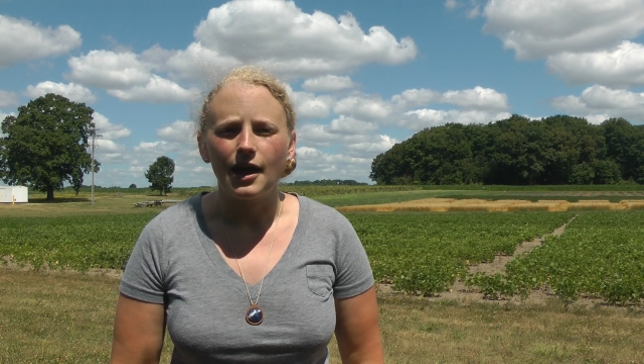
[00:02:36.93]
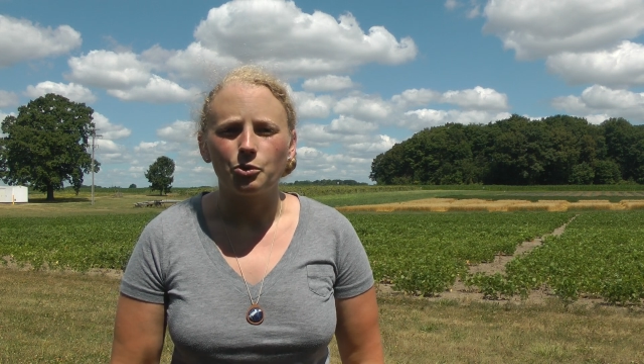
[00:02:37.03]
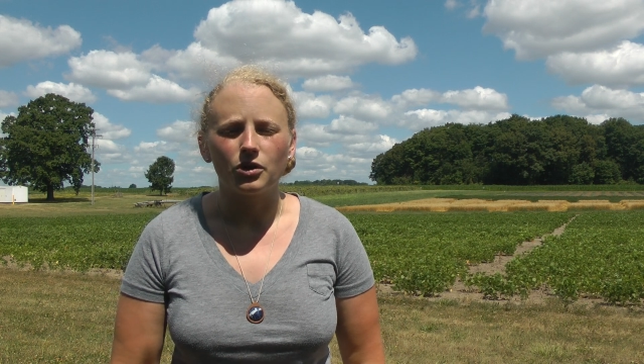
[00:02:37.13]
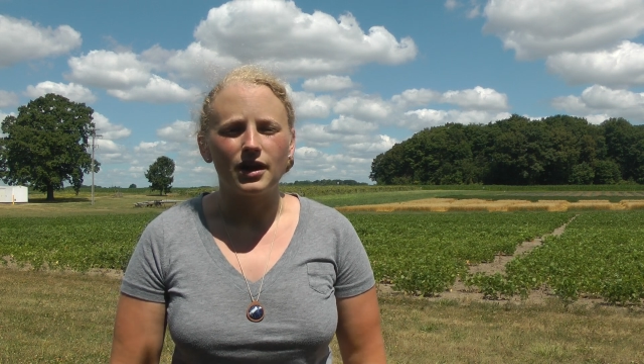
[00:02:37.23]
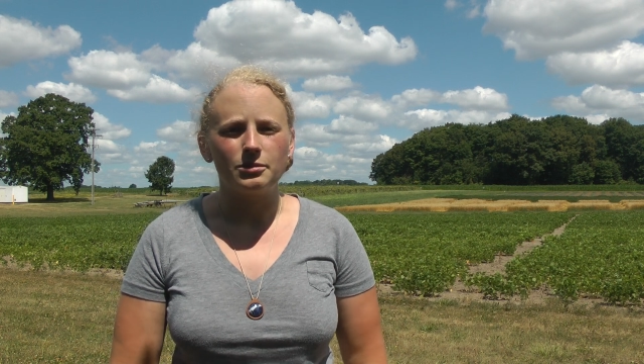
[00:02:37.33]
and
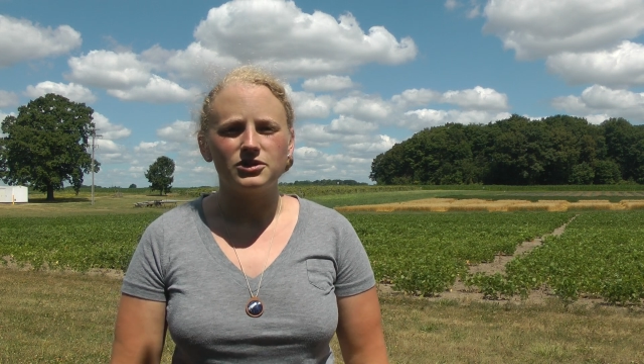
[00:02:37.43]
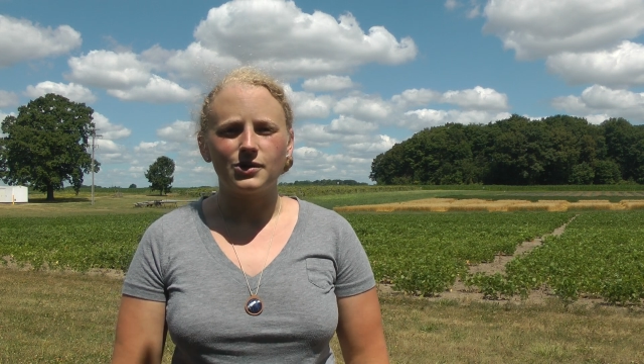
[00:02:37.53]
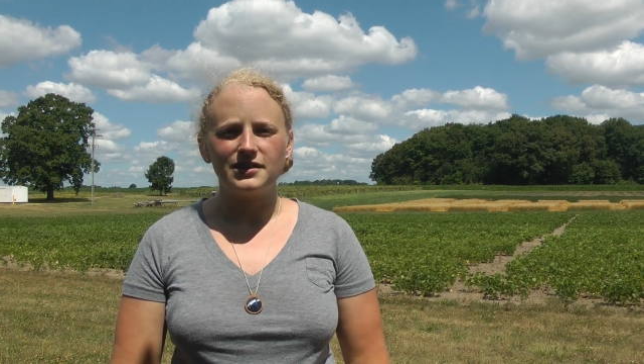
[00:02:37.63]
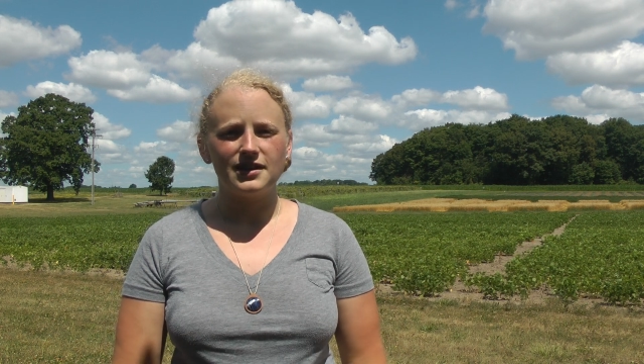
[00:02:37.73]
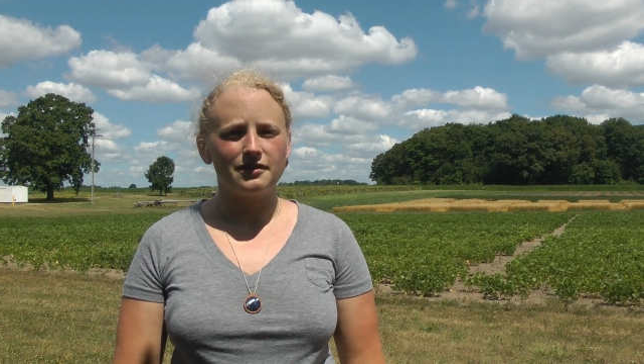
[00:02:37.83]
were able
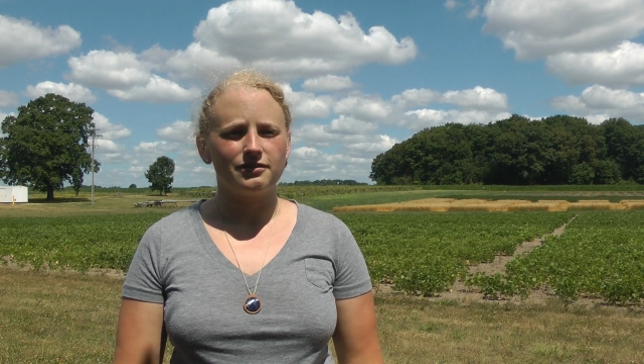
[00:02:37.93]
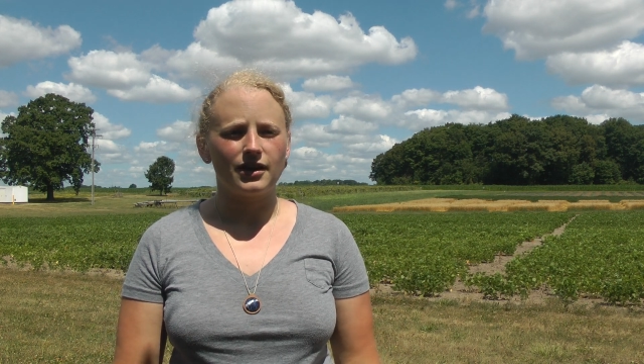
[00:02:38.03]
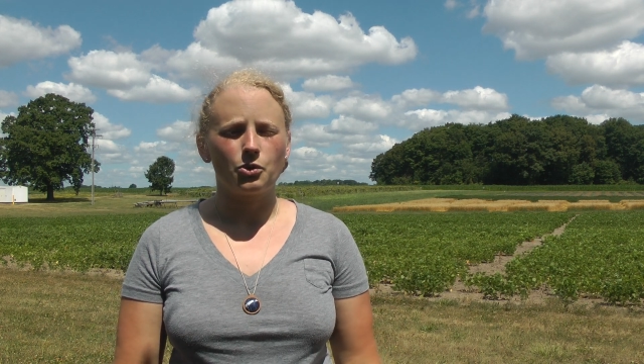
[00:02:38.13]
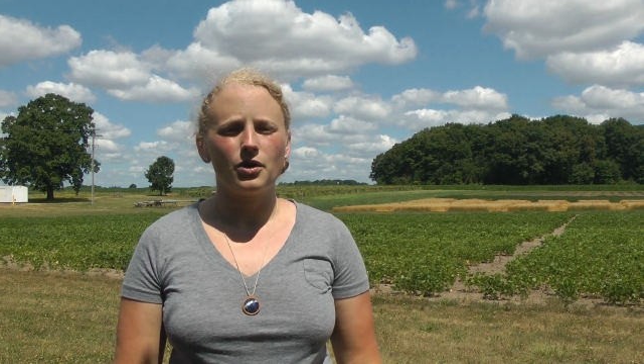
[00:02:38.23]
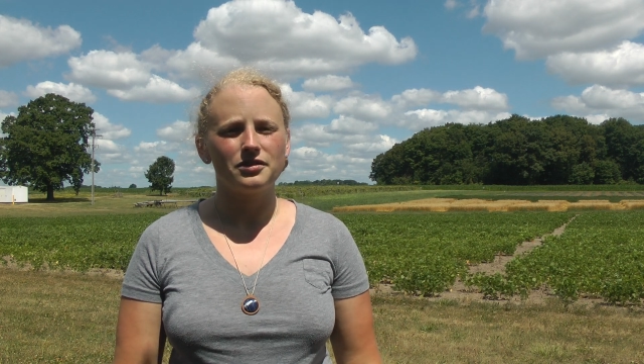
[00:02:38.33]
to
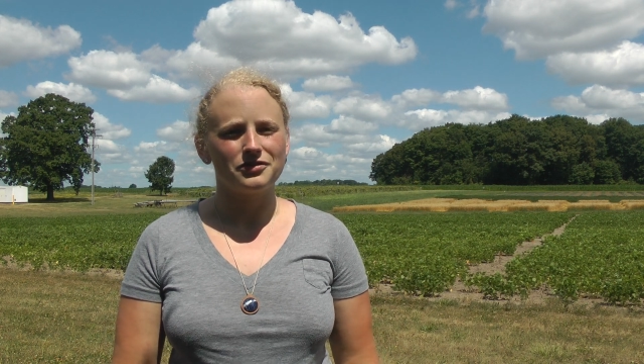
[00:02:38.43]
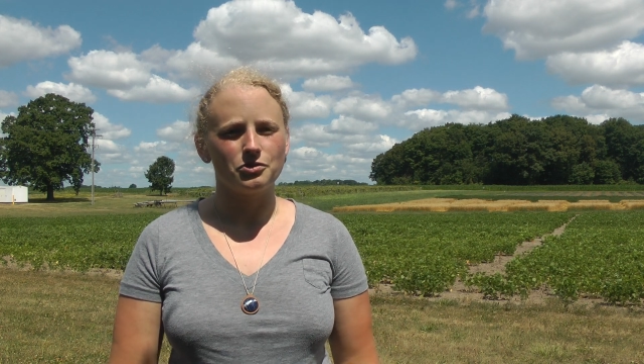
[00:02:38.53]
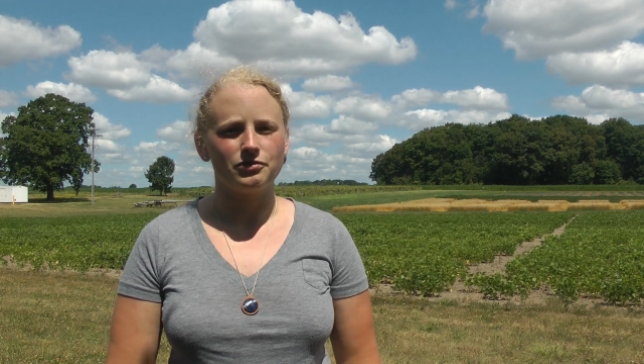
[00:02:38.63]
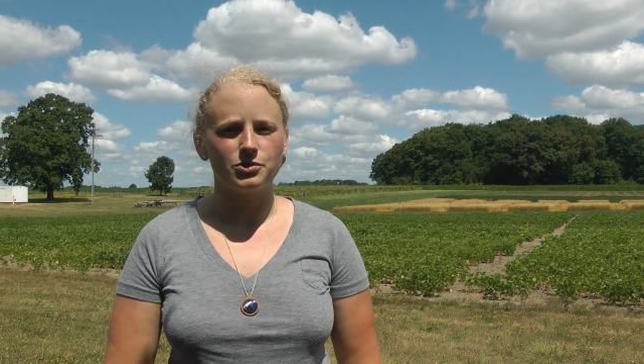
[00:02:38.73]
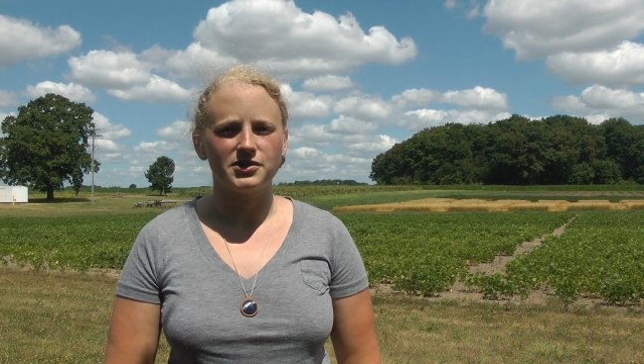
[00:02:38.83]
identify quite a
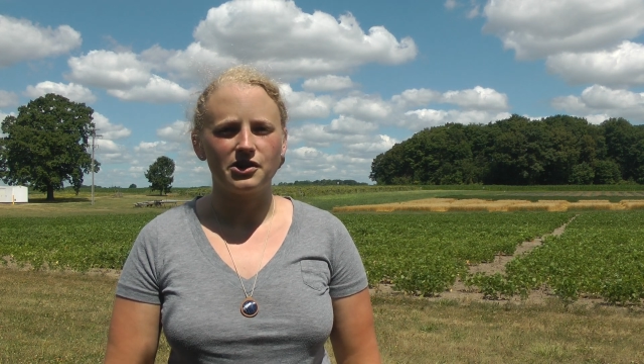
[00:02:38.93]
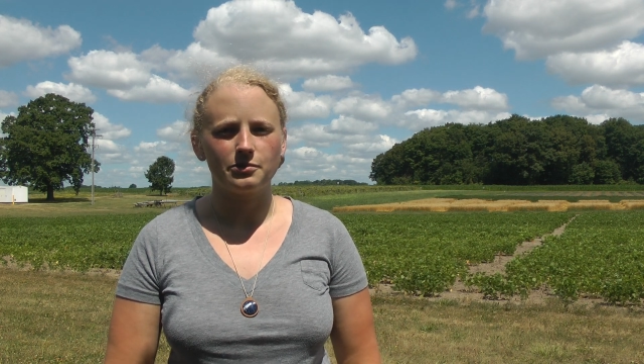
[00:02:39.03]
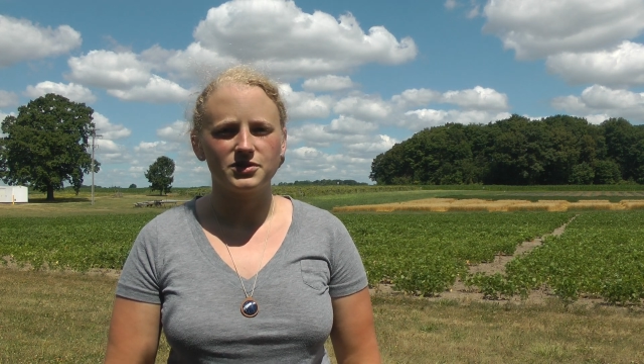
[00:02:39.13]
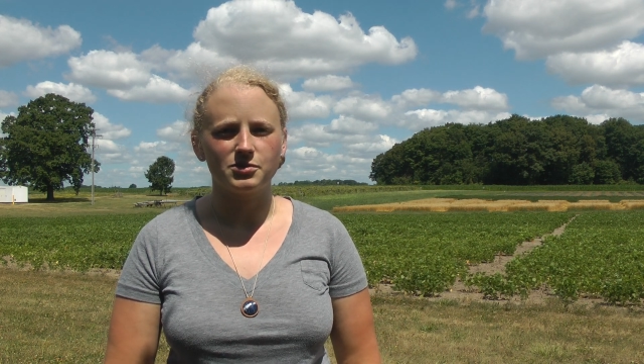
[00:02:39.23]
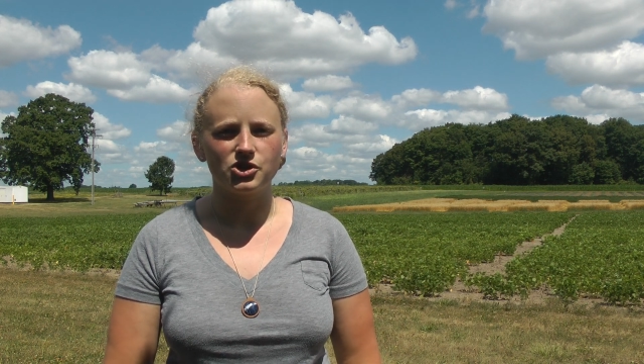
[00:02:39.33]
few
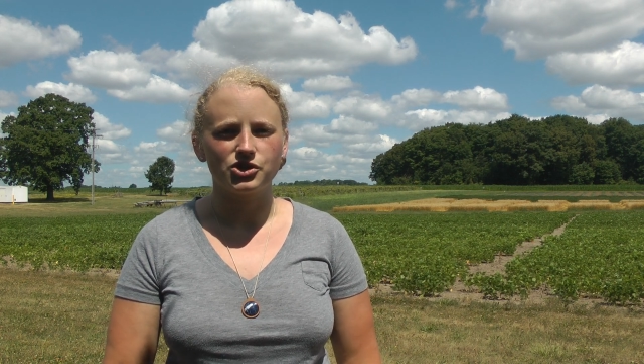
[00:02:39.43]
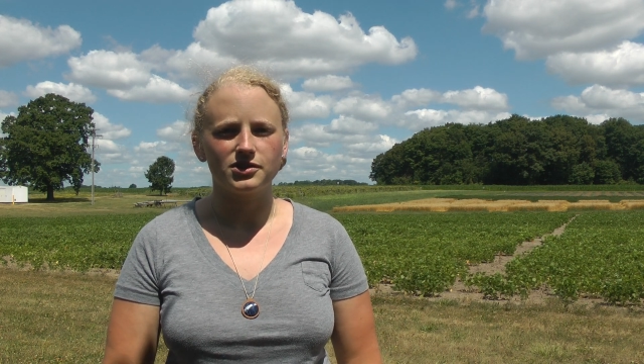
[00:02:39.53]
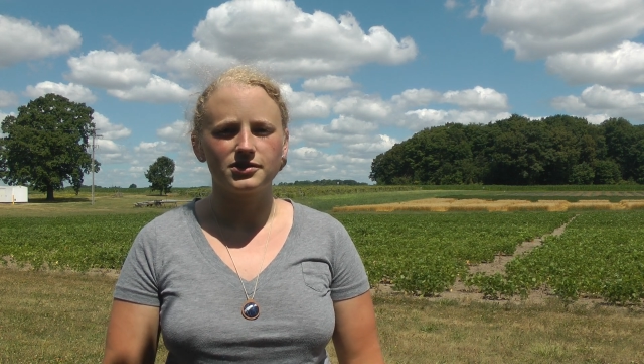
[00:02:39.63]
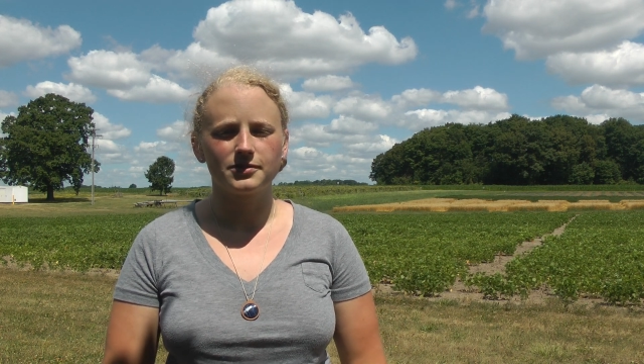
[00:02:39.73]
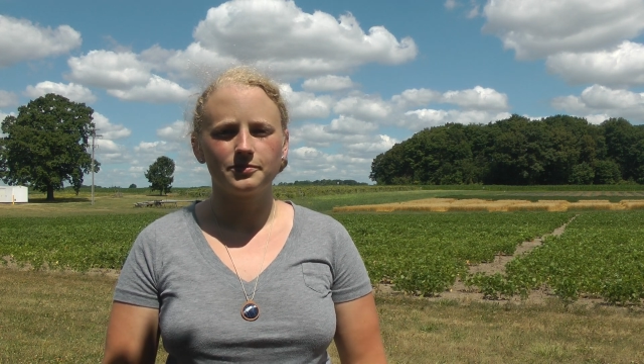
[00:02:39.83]
Fusarium
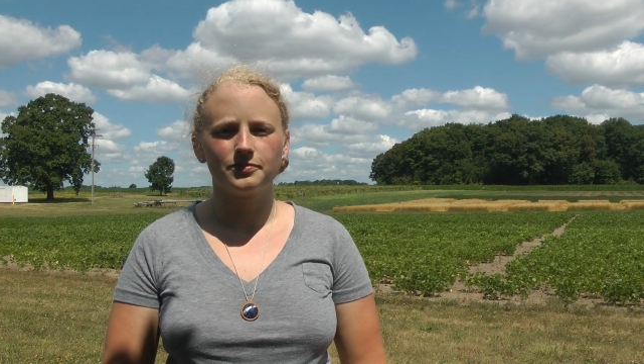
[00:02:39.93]
species.